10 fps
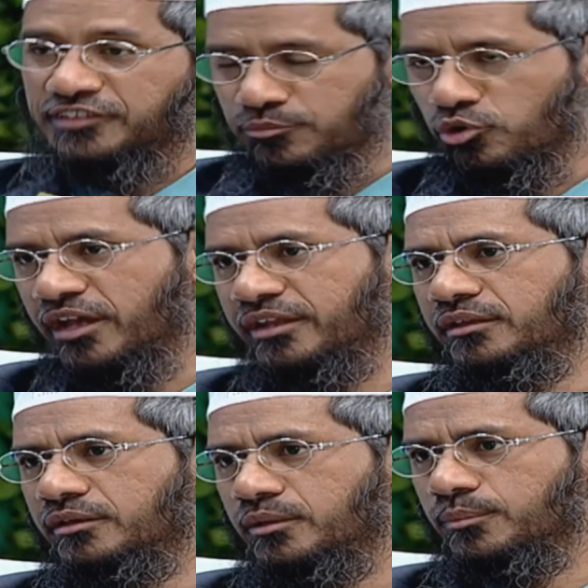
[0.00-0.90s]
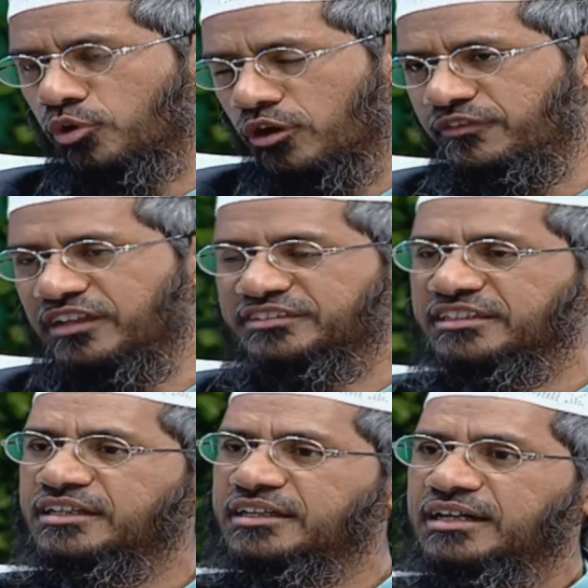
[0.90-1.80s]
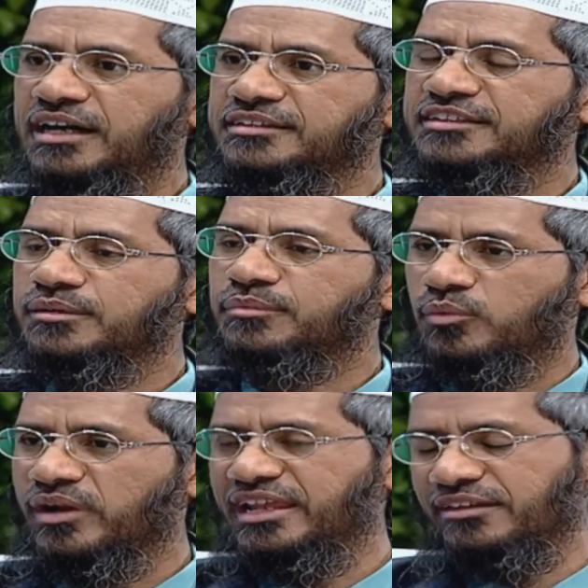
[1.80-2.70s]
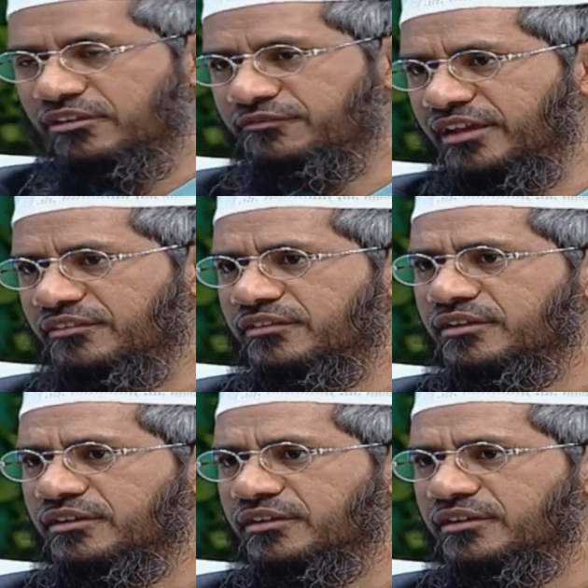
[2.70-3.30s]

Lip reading: Sahih Bukhari, Book of Fasting, hadith number 1915,